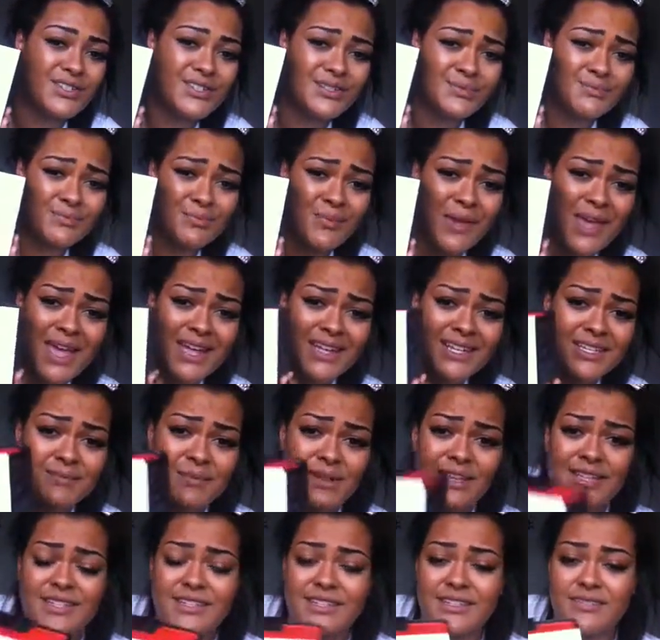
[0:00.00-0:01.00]
is a bit
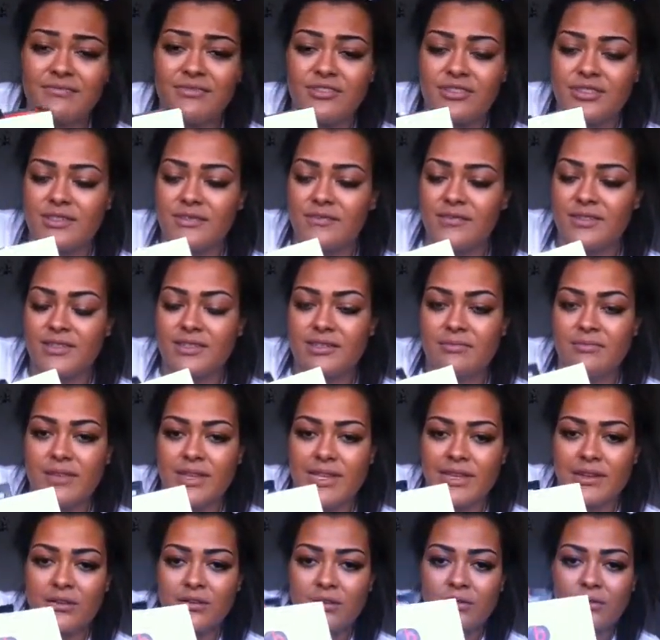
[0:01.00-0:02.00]
expensive just for some
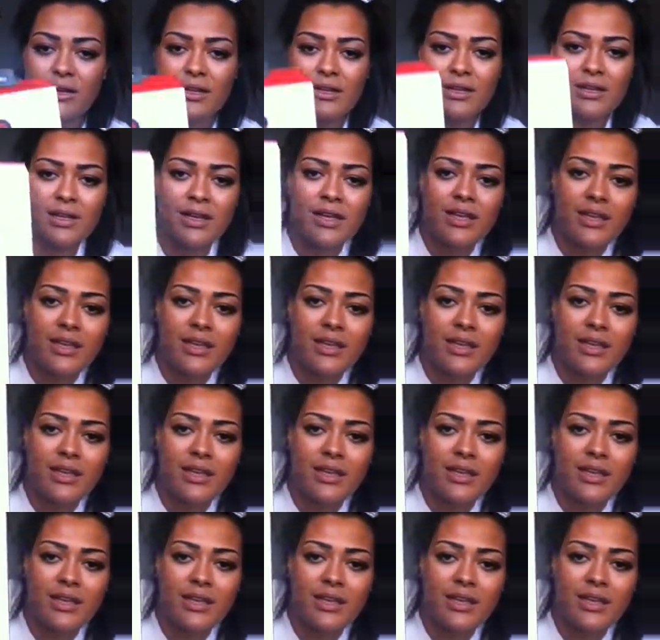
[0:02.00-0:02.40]
little